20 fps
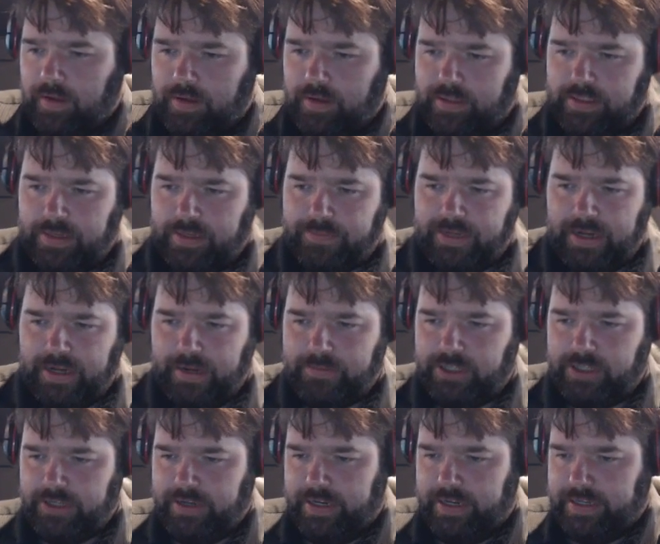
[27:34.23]

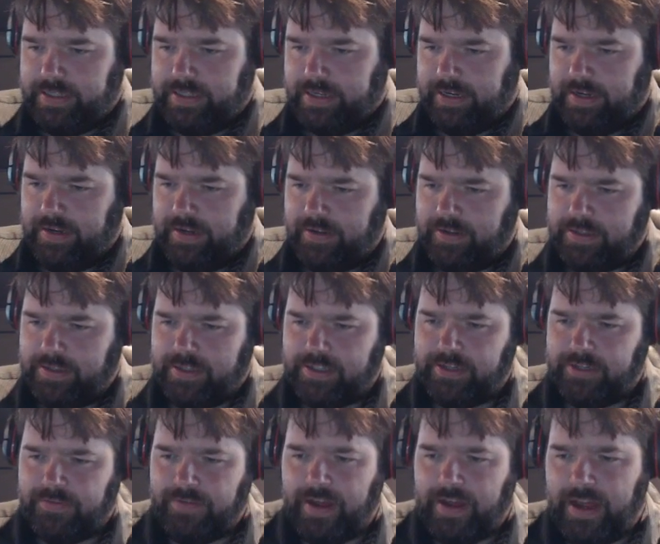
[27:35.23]
Sometimes you need to kill to
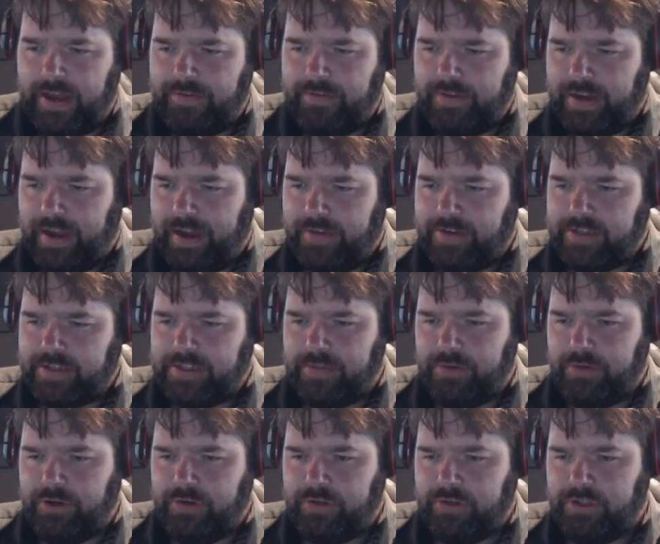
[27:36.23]
survive, and having
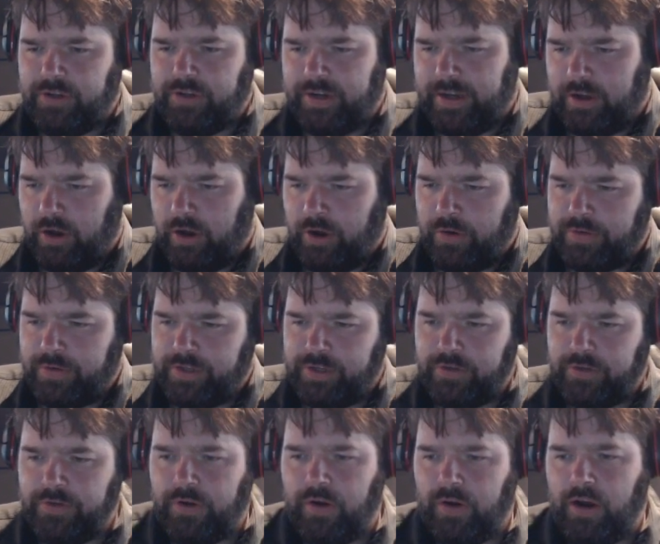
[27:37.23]
someone who took an oath to
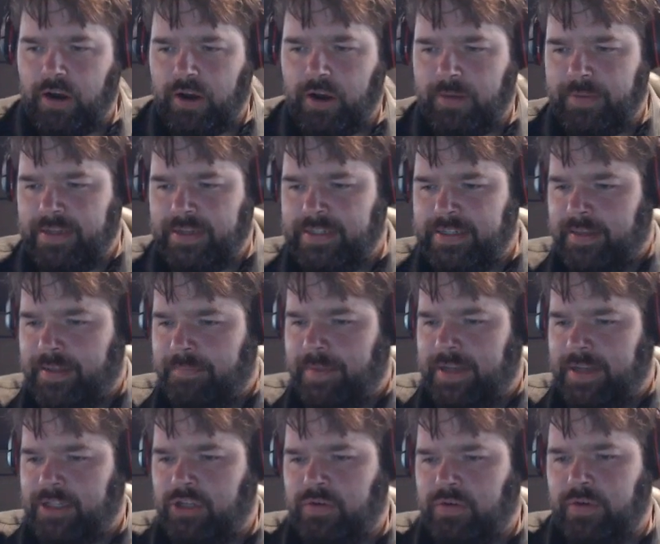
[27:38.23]
do no harm isn't the
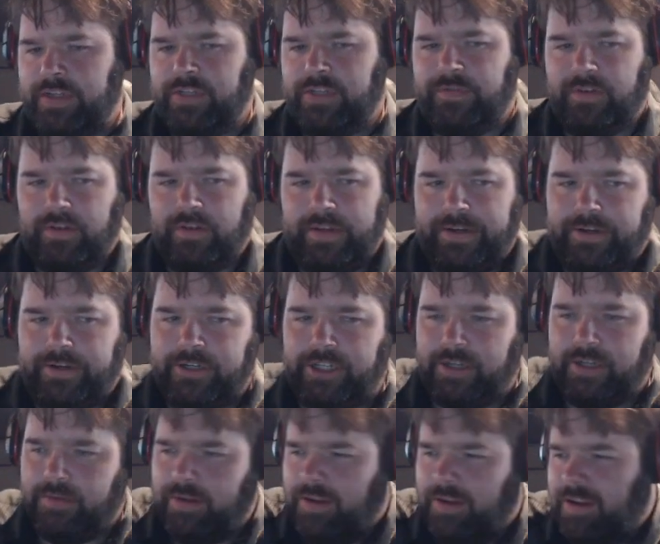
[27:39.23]
best choice for
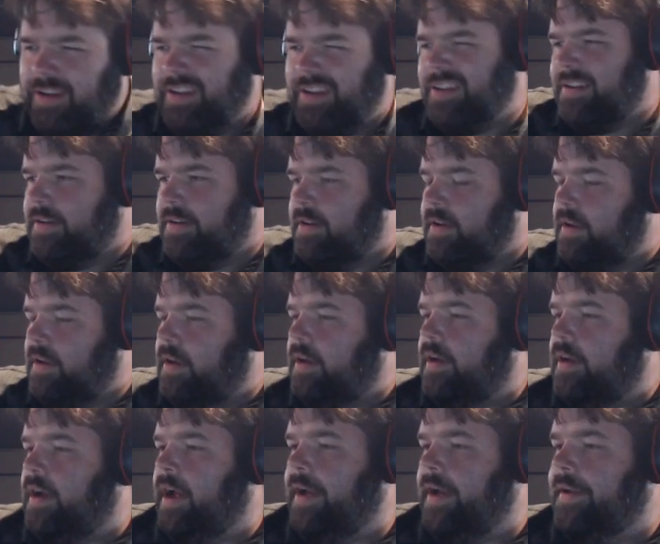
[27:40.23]
leadership.
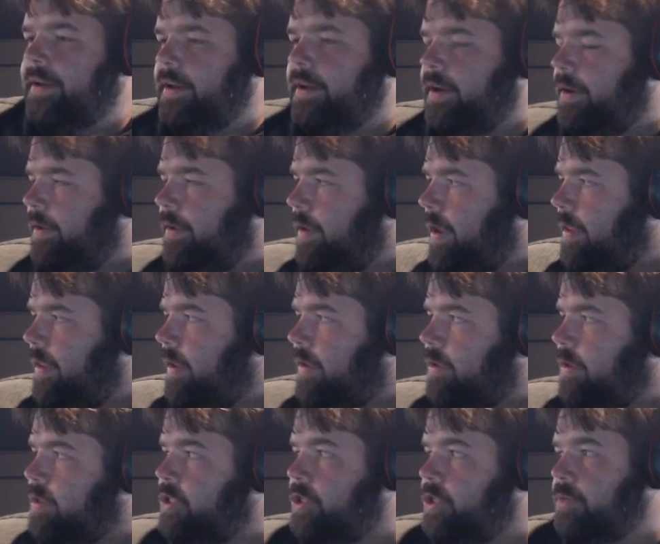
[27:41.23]
You know, I think
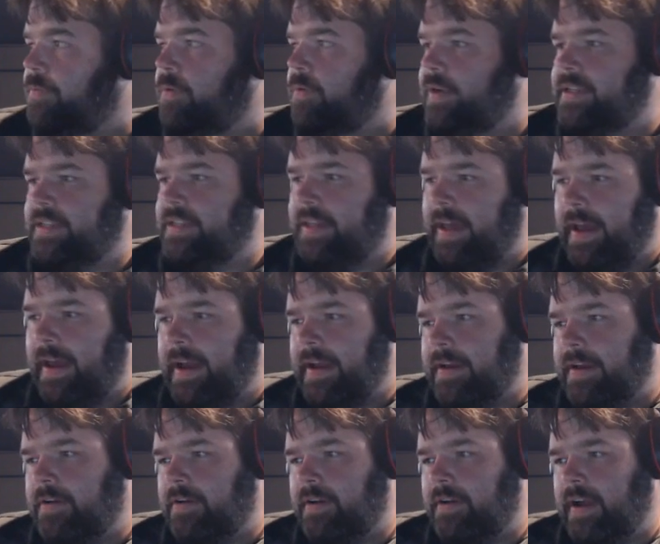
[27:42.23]
there's two points to that. I
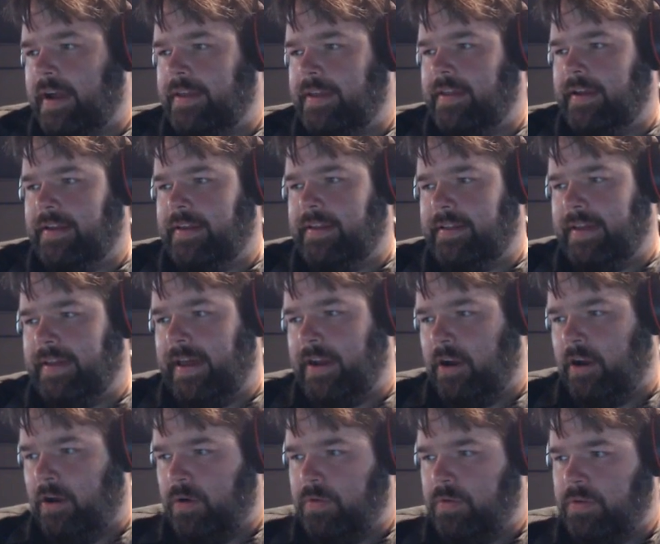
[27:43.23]
don't. I think that that
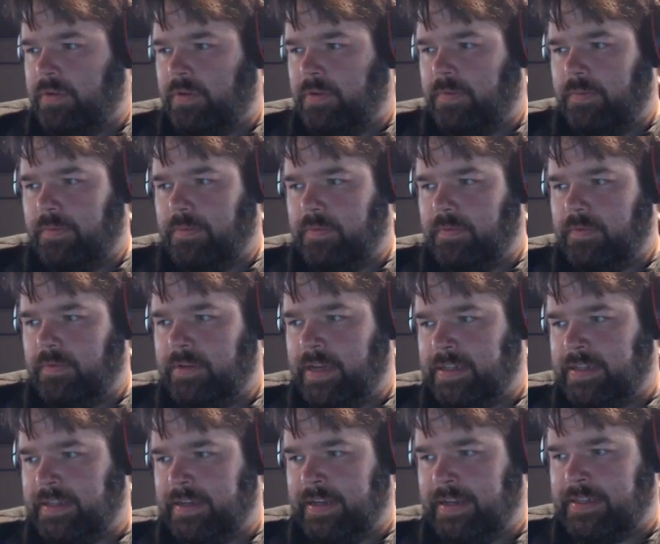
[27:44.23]
oath
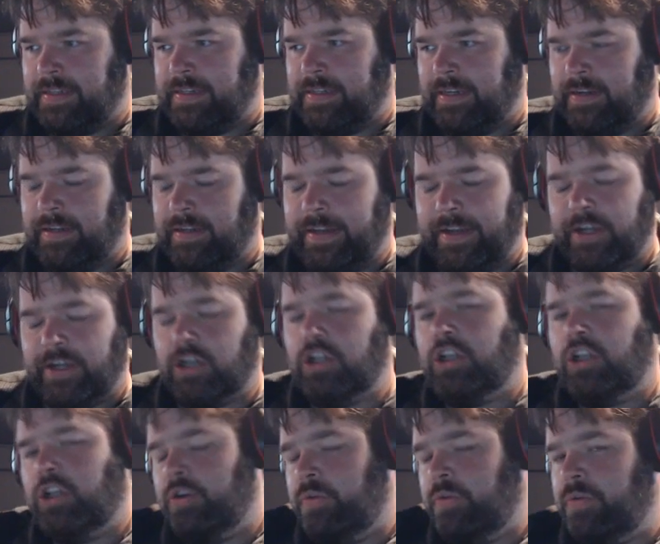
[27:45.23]
doesn't necessarily
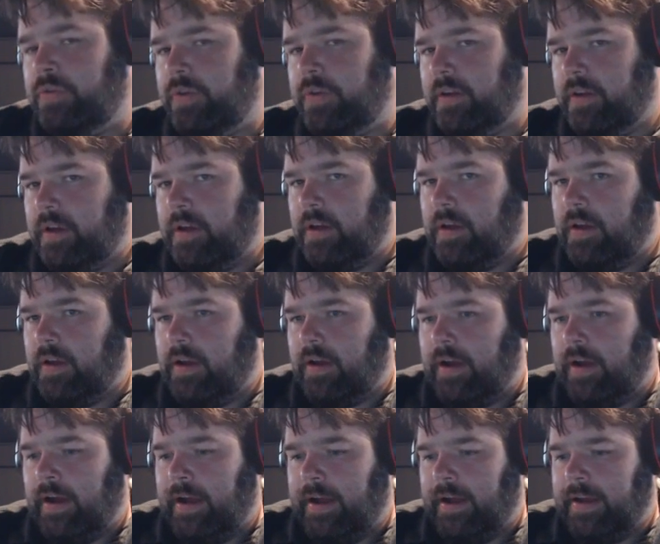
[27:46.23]
include
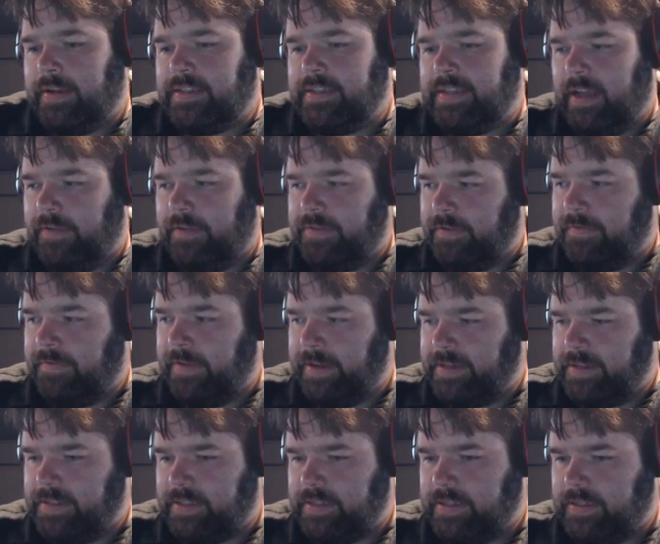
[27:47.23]
uh,
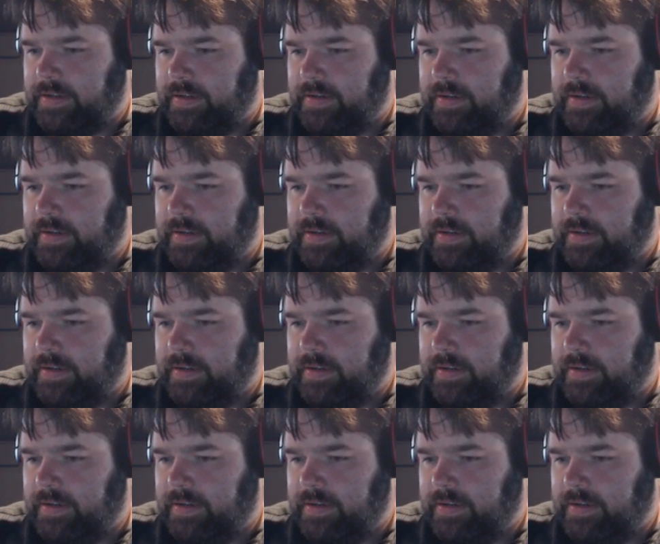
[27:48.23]
self-defense.